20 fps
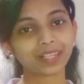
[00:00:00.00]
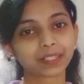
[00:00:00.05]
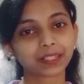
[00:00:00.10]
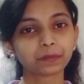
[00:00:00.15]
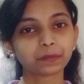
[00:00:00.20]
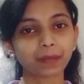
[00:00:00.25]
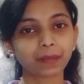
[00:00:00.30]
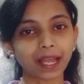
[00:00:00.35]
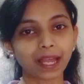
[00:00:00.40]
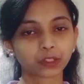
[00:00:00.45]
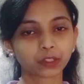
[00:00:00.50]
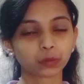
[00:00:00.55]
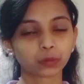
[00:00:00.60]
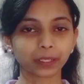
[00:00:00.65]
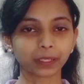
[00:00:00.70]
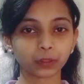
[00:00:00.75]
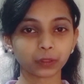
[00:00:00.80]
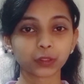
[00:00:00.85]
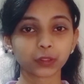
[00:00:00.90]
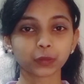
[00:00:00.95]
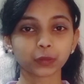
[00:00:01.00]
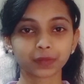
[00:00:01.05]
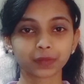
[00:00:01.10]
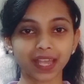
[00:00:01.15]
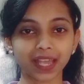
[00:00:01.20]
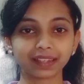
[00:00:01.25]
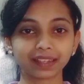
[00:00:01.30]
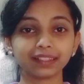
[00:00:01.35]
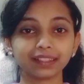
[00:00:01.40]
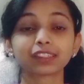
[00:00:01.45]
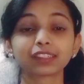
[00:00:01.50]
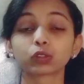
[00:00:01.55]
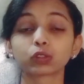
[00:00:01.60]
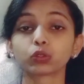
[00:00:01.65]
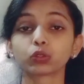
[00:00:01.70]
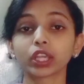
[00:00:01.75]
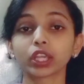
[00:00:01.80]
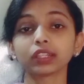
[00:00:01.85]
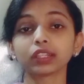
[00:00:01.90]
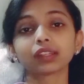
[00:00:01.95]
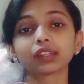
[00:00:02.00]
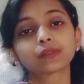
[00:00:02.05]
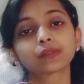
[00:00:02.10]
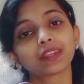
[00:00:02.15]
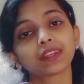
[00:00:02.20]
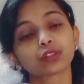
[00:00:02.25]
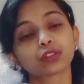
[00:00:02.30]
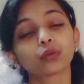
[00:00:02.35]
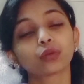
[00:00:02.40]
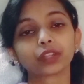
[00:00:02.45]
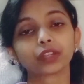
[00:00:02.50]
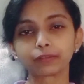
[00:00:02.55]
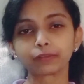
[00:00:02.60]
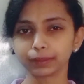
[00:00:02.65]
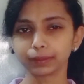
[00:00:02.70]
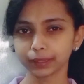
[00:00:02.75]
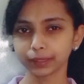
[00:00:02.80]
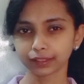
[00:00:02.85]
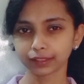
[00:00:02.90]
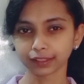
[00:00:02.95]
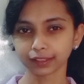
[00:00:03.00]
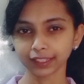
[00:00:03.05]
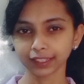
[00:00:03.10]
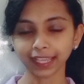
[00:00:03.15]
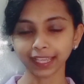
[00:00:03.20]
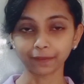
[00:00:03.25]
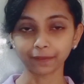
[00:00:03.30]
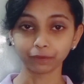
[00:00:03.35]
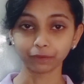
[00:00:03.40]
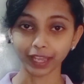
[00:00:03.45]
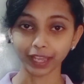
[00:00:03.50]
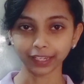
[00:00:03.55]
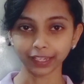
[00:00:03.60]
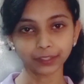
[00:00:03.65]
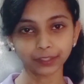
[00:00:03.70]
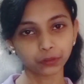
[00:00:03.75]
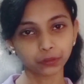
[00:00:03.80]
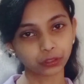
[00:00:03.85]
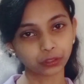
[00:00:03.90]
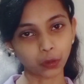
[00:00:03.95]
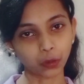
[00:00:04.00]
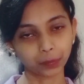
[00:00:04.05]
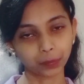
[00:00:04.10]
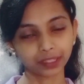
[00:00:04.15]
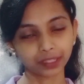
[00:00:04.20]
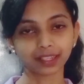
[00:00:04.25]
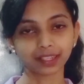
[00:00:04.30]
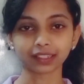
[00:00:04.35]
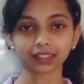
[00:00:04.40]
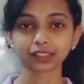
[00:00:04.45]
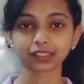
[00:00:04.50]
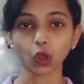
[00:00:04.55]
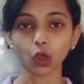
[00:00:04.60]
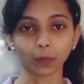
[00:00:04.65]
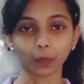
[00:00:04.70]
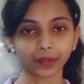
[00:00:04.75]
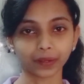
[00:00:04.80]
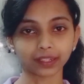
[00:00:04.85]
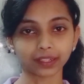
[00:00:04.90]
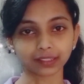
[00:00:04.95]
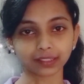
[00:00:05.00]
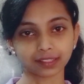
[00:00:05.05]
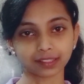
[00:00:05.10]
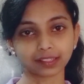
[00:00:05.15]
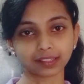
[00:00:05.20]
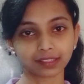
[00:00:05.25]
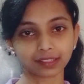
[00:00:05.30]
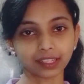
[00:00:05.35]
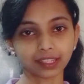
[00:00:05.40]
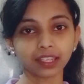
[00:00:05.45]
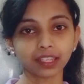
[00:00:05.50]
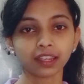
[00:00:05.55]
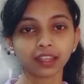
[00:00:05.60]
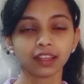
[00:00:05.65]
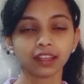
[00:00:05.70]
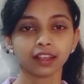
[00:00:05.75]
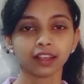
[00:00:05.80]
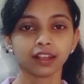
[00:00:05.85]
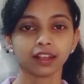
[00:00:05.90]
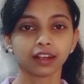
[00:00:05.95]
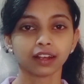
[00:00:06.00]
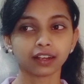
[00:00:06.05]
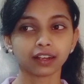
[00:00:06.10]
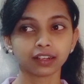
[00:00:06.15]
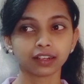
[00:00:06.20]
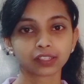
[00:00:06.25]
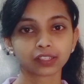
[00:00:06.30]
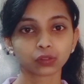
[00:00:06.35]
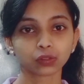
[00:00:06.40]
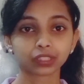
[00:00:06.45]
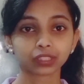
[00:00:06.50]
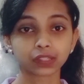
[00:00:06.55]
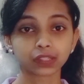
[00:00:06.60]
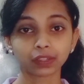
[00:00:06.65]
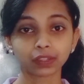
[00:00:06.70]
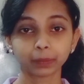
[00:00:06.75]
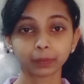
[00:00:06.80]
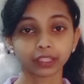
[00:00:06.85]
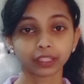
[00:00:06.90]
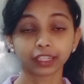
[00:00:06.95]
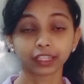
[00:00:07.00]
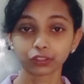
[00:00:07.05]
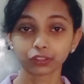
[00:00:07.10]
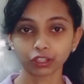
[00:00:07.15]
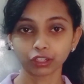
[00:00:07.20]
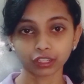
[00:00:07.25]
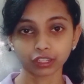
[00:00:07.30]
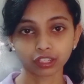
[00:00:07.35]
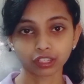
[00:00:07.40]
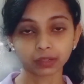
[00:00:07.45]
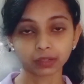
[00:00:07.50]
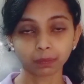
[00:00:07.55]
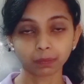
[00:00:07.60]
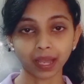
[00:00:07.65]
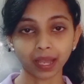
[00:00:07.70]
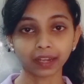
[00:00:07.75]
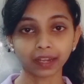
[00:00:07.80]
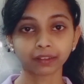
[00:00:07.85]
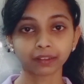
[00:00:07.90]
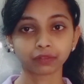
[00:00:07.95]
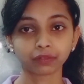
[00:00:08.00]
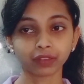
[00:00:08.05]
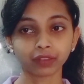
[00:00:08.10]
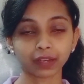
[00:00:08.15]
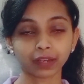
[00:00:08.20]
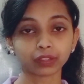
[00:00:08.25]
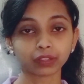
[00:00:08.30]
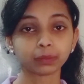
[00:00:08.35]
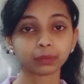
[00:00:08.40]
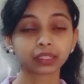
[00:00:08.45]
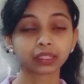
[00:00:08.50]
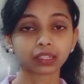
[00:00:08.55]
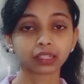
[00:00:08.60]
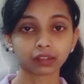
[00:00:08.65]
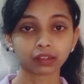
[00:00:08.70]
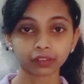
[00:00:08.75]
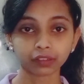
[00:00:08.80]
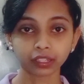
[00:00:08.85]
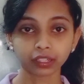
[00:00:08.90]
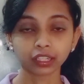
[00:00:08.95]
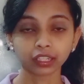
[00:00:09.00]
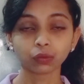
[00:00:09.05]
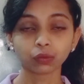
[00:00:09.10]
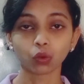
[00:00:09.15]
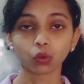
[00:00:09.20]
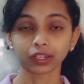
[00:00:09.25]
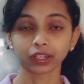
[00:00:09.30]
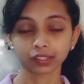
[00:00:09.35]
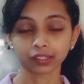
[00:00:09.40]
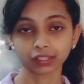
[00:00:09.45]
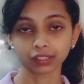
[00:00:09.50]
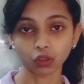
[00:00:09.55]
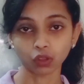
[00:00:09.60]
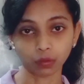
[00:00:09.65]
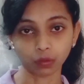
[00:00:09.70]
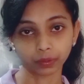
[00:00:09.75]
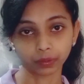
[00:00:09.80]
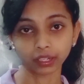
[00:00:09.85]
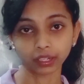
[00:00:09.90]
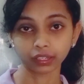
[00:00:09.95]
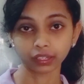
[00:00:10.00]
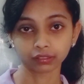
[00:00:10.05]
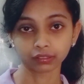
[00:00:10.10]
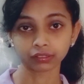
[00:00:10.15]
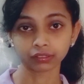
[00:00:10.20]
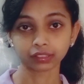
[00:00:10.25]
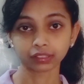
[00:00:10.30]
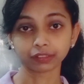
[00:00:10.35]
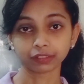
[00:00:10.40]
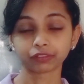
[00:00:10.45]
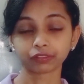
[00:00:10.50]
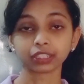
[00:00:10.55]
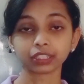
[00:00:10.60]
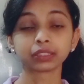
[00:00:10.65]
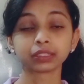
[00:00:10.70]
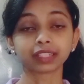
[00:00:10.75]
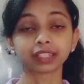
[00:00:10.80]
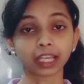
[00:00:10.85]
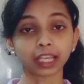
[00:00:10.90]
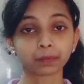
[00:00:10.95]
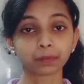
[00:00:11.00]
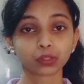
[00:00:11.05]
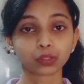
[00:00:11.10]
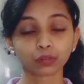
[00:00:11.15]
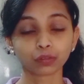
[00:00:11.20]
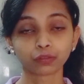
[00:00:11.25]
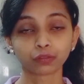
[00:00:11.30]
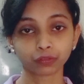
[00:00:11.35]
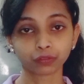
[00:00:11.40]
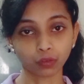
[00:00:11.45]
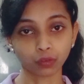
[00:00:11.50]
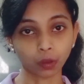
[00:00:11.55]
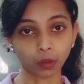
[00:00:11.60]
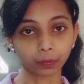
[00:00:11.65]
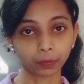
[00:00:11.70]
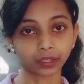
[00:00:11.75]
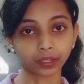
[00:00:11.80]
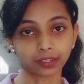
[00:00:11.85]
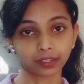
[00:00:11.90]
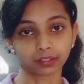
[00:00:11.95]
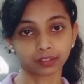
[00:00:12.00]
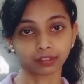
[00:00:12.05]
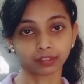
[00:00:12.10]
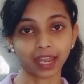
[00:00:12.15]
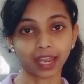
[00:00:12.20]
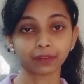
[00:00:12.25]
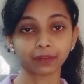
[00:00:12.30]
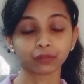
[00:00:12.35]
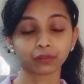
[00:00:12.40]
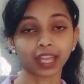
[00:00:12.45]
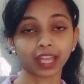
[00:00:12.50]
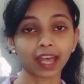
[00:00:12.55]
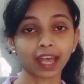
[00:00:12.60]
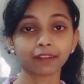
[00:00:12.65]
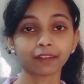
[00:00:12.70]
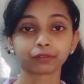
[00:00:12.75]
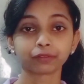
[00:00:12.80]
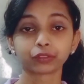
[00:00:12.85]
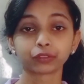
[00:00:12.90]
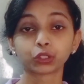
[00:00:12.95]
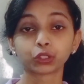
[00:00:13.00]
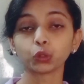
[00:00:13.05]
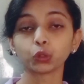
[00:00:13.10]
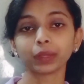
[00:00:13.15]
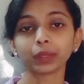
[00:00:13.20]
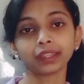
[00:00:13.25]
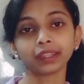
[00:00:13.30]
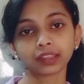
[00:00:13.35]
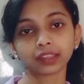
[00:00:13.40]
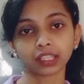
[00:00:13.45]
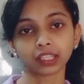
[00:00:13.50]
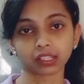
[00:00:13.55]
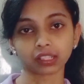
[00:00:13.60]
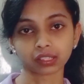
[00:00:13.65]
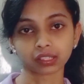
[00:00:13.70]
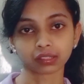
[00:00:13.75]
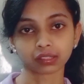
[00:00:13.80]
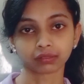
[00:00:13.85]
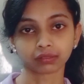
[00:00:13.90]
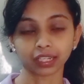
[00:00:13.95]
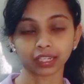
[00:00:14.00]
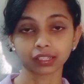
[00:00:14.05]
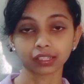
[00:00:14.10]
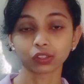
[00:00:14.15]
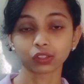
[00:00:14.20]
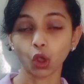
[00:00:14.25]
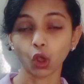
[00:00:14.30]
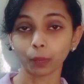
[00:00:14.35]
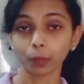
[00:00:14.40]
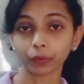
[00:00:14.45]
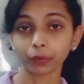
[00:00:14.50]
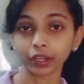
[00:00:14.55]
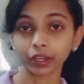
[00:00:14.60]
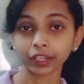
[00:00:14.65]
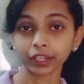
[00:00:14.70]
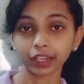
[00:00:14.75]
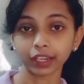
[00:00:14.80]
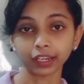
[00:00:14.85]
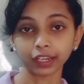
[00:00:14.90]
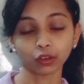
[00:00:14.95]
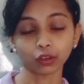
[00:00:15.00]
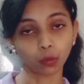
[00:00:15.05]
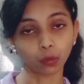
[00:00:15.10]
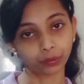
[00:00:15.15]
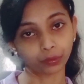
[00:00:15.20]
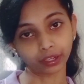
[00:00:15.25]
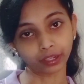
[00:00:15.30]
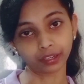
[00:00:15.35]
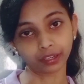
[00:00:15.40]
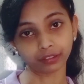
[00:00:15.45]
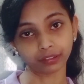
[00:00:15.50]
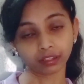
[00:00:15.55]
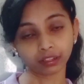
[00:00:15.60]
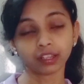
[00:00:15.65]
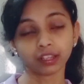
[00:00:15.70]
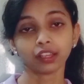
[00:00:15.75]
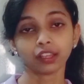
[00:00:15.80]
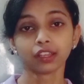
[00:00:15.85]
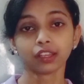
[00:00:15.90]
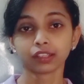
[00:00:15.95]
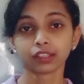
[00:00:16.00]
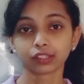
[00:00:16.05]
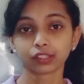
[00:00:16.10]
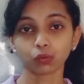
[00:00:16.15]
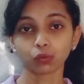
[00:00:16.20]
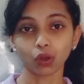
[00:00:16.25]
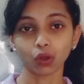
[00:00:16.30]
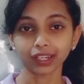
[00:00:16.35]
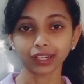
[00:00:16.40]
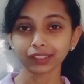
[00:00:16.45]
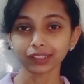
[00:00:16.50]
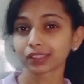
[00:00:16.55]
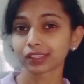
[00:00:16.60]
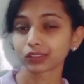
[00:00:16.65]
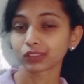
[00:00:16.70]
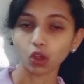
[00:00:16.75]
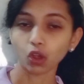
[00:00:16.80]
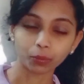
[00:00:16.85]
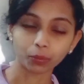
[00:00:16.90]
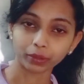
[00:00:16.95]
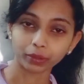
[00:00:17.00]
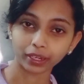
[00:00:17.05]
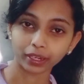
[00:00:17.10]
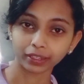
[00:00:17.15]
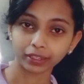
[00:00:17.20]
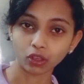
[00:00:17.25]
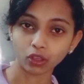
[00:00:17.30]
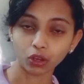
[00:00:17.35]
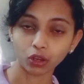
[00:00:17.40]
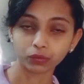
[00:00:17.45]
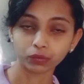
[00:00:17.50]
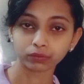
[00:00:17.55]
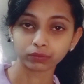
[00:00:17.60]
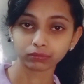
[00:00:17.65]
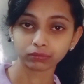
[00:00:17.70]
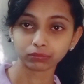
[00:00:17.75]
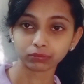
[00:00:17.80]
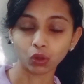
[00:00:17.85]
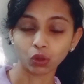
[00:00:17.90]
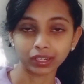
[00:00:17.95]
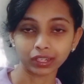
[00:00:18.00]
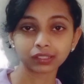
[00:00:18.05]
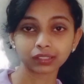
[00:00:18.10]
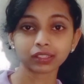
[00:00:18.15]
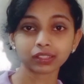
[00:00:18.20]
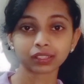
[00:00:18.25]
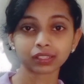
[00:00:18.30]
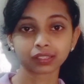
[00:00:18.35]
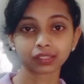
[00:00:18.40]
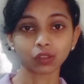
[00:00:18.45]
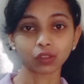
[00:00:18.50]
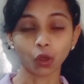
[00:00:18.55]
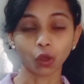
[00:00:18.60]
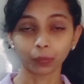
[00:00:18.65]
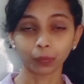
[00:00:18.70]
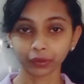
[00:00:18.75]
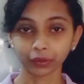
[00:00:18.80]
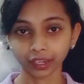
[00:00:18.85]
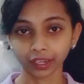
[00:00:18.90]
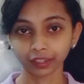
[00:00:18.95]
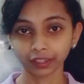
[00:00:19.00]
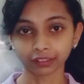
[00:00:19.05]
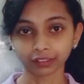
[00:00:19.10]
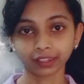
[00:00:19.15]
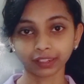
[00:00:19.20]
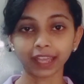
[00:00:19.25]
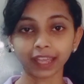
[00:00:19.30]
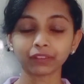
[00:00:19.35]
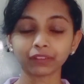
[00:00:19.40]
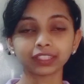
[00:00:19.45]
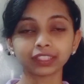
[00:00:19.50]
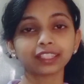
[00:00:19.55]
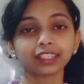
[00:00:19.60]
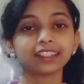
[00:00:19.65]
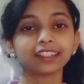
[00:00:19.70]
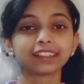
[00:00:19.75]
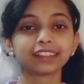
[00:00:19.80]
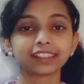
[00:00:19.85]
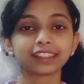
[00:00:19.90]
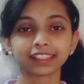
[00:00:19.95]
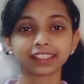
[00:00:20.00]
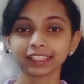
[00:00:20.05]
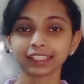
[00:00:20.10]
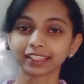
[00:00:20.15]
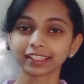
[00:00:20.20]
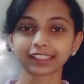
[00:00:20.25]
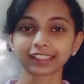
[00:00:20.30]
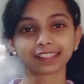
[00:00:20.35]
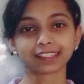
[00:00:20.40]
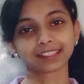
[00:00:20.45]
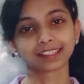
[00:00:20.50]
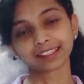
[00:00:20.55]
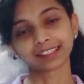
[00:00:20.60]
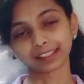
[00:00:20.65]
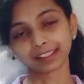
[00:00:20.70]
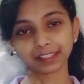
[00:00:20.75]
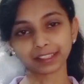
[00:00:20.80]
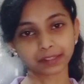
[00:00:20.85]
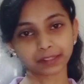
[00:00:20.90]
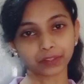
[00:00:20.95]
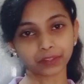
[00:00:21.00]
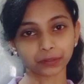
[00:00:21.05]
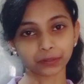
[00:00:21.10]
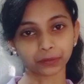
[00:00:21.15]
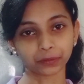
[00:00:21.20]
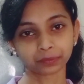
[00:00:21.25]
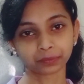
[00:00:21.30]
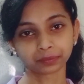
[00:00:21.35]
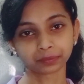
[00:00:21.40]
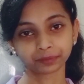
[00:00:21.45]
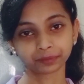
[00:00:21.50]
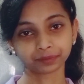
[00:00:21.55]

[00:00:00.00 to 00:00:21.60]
welcome back to my YouTube channel. So today in this video we will be learning a very new topic, that is operators in C. So this will be the introduction part where we'll be covering what is an operator, different types of operator, and we have two main things, that is operand and operator. So what is this operand or what is this operator? Everything in detail let us discuss in this video.